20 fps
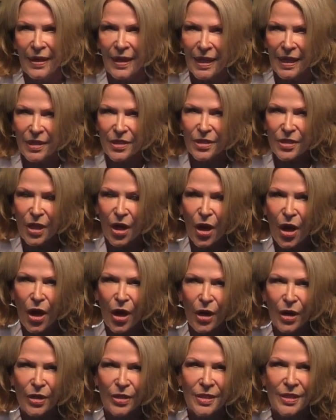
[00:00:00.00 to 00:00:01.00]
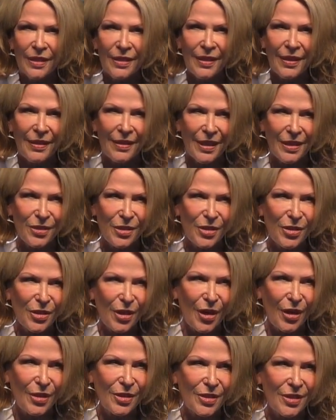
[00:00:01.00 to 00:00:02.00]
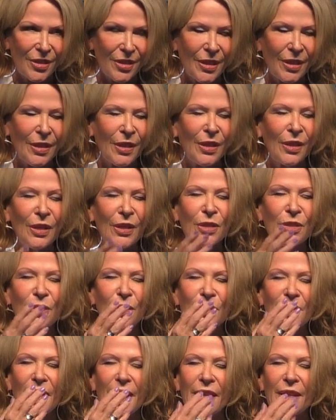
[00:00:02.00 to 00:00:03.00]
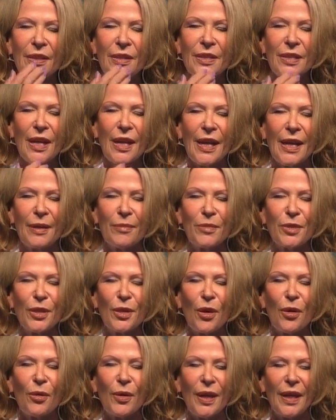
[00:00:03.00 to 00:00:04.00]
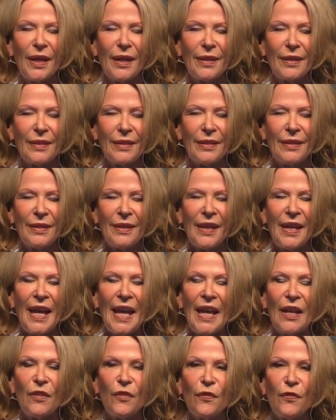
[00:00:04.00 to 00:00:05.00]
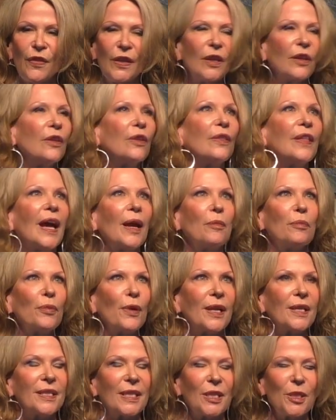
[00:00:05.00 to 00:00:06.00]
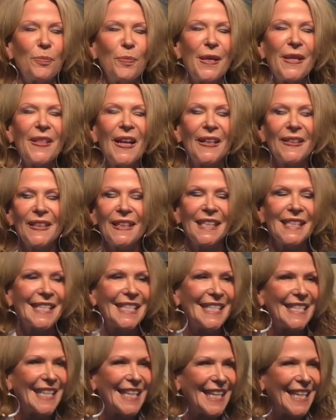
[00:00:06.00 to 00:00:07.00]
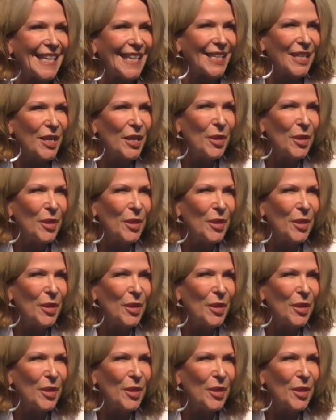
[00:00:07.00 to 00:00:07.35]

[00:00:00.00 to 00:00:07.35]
It's the heart that starts. So take the time to go in and feel that presence. Be that little seed.